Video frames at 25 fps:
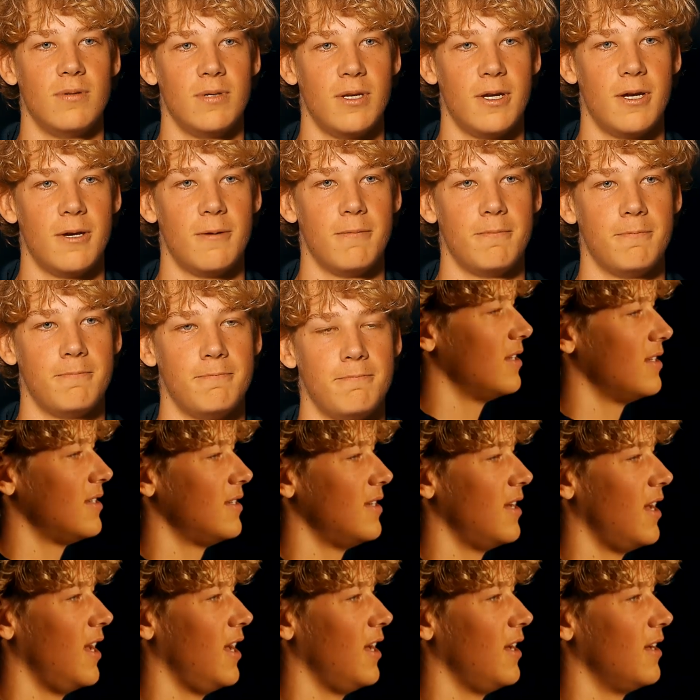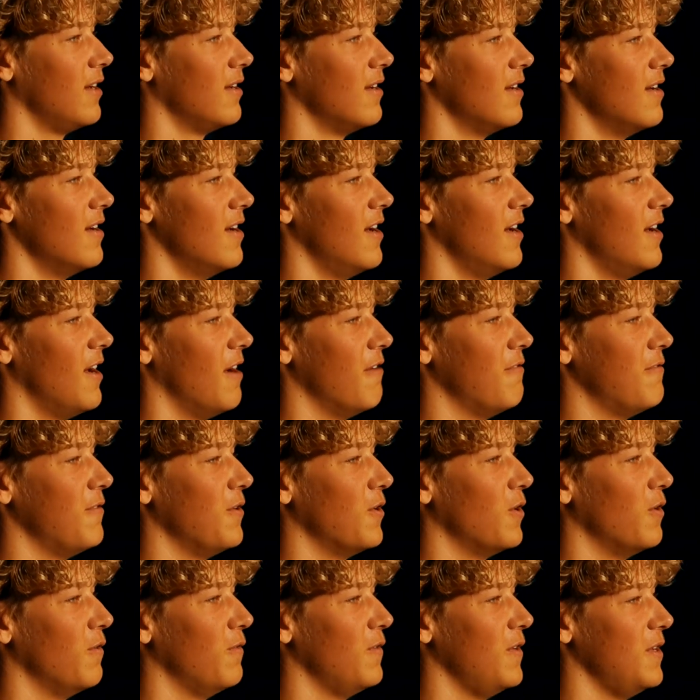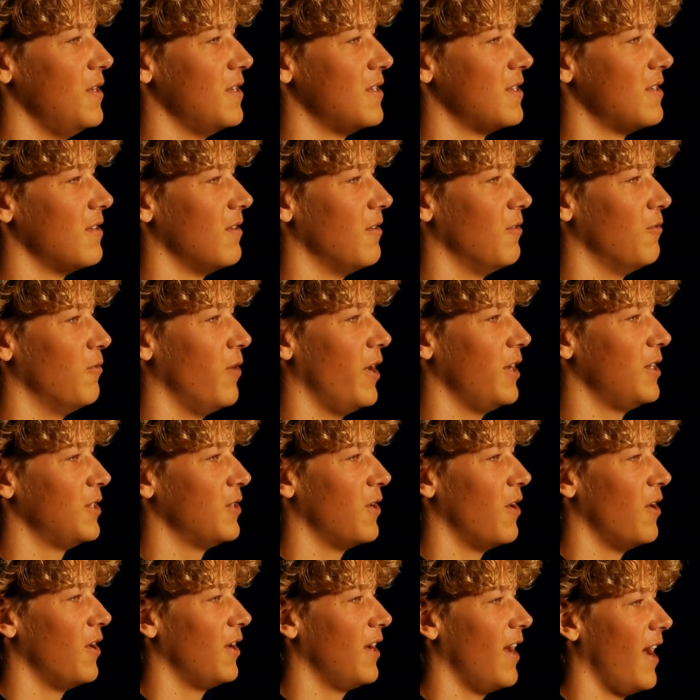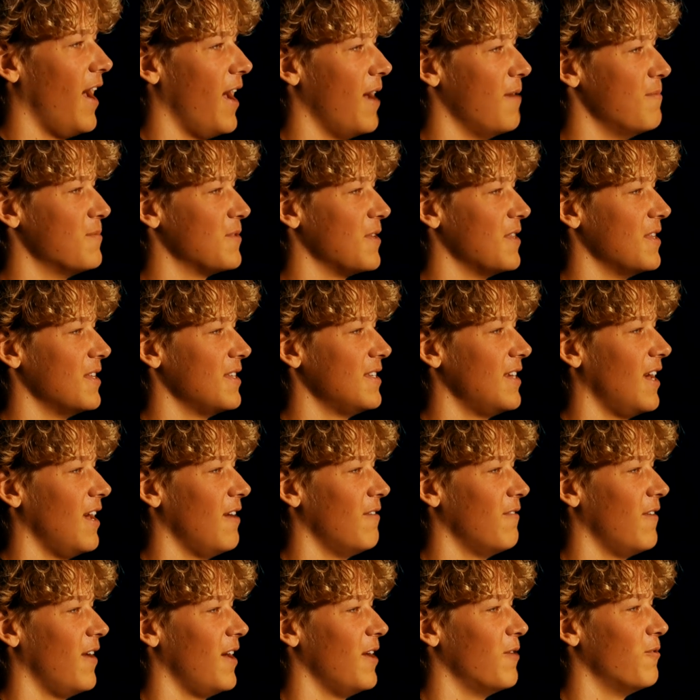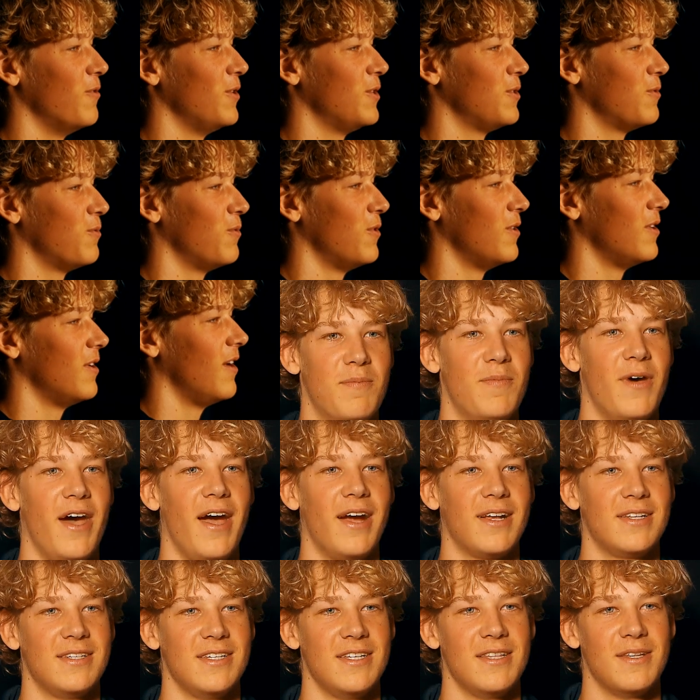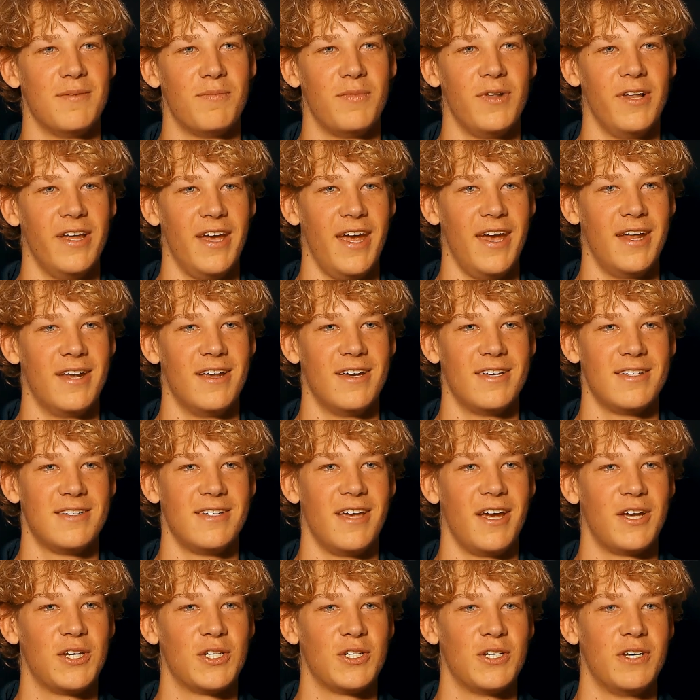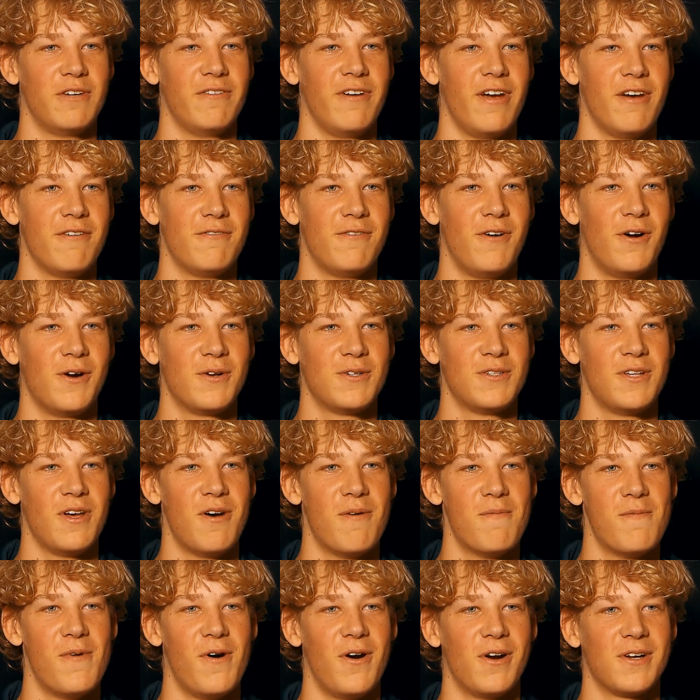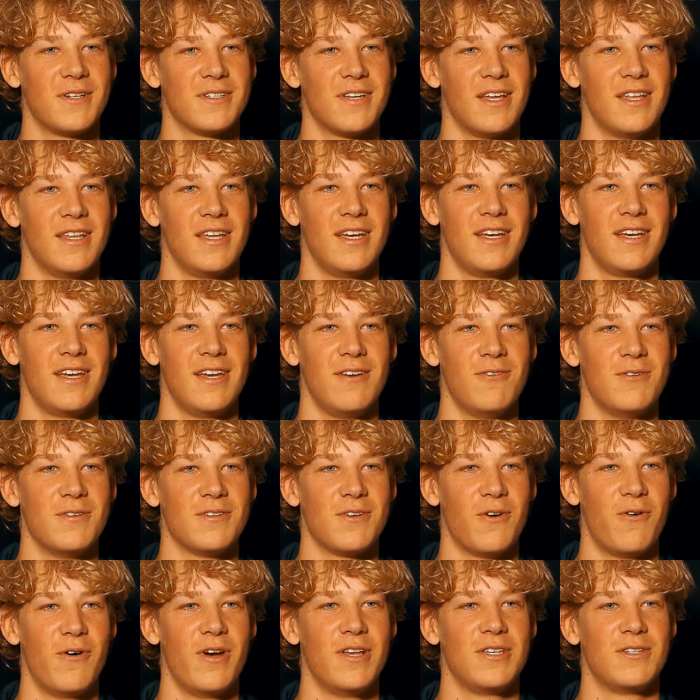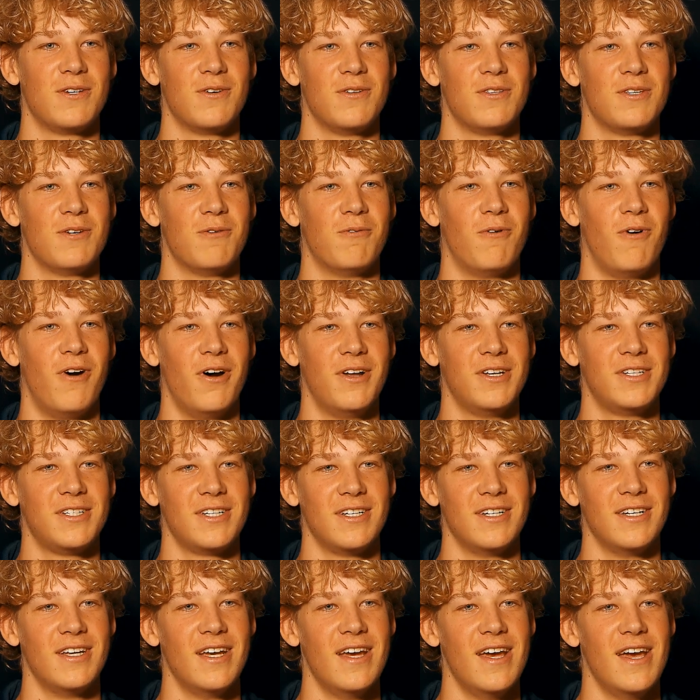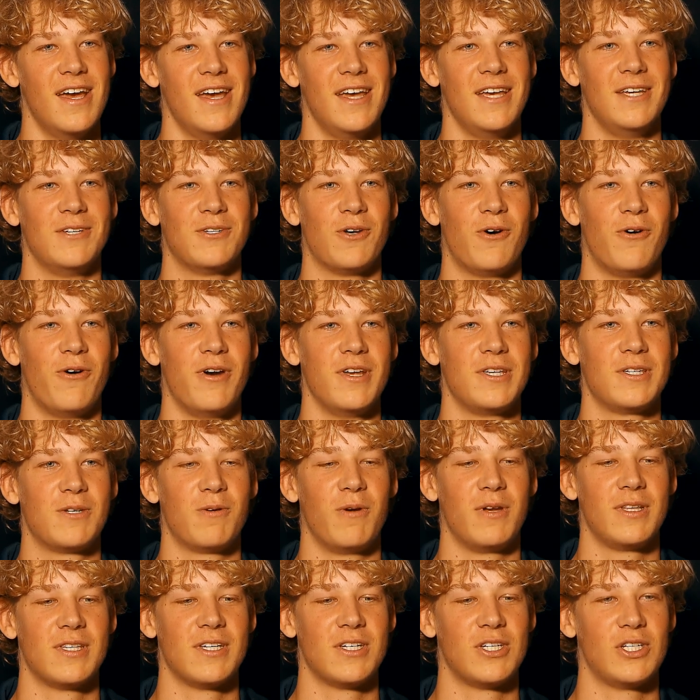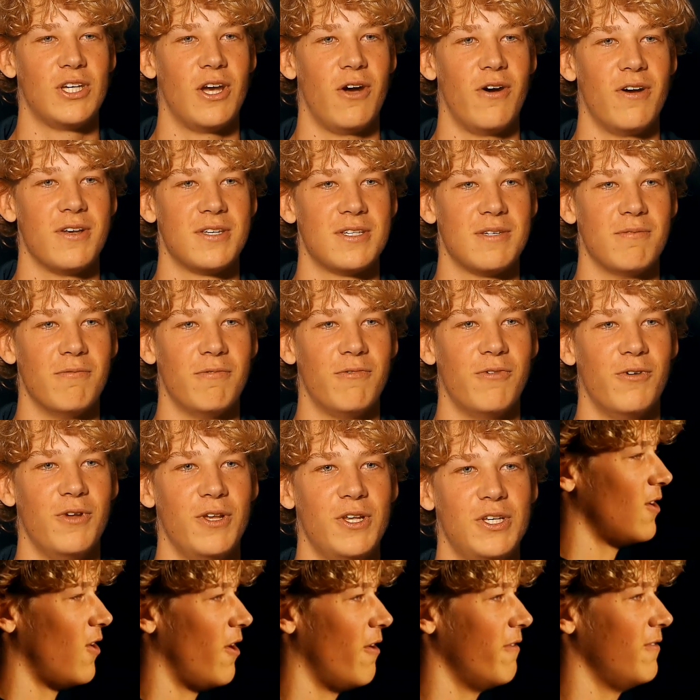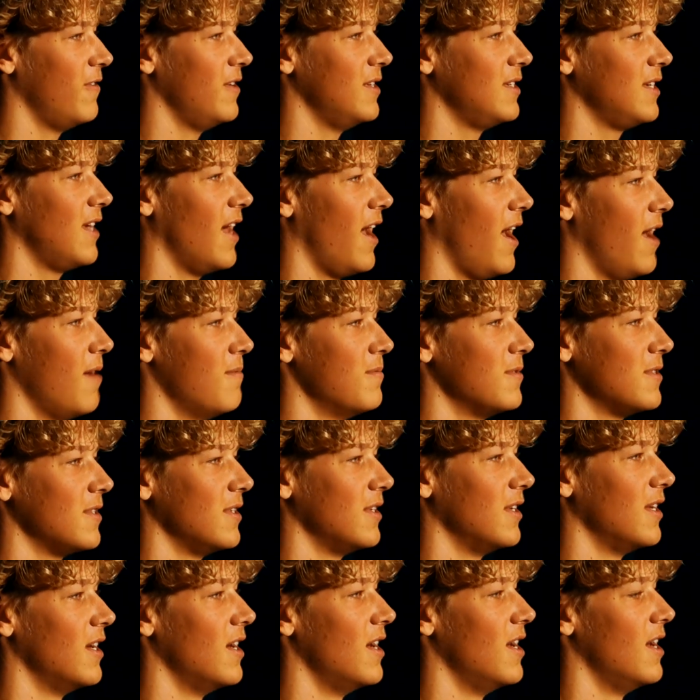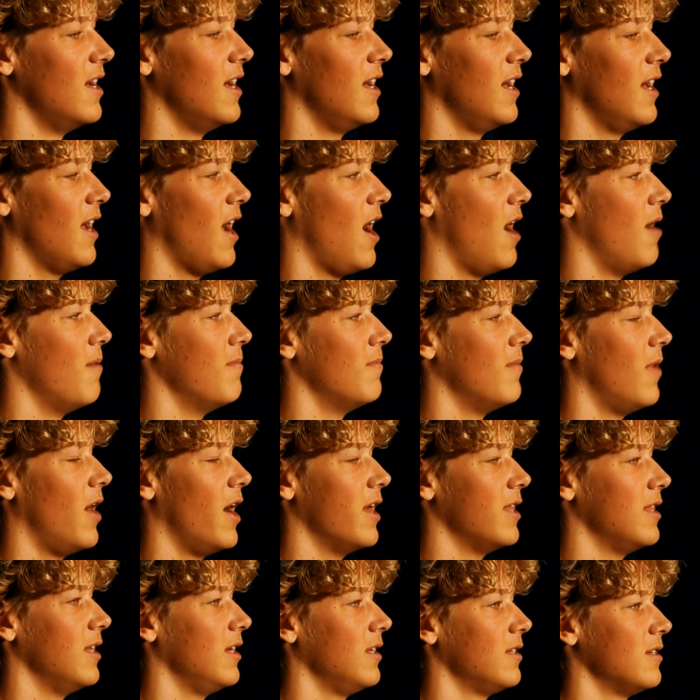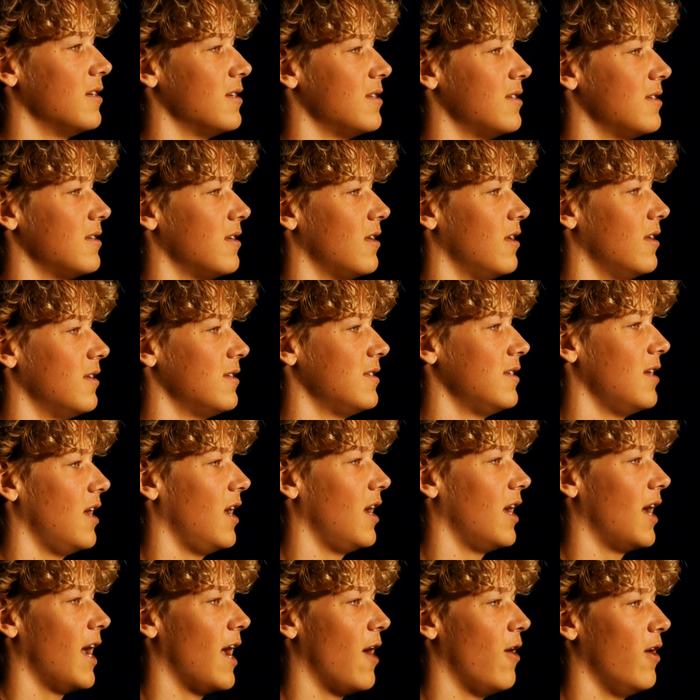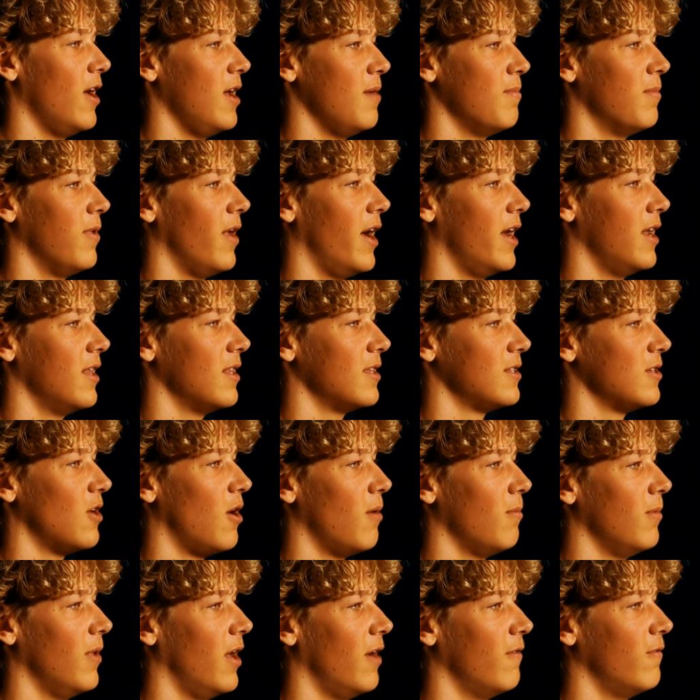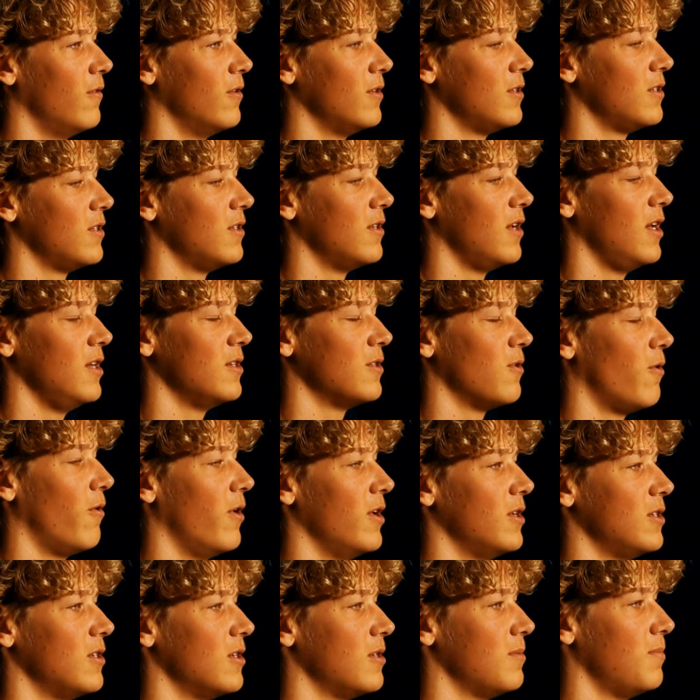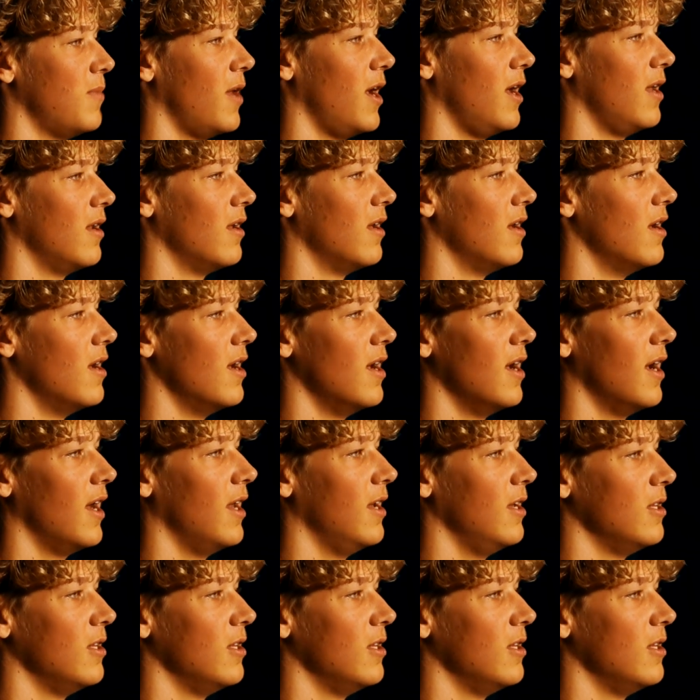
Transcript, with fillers: Yeah, seeing a few of his retro games on the TV, which were packed in the planner section of our Foxtel box. I think he was always good to watch, and he's always quick to show us some footage of his games. And um, I think just seeing how he played at the top level, he's always just been an